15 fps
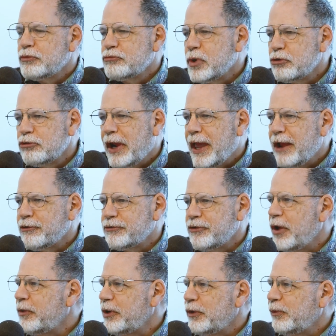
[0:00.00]
rural
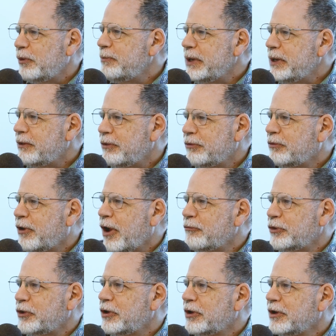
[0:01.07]
Arizona will be
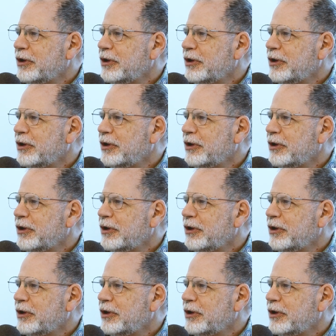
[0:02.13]
covered.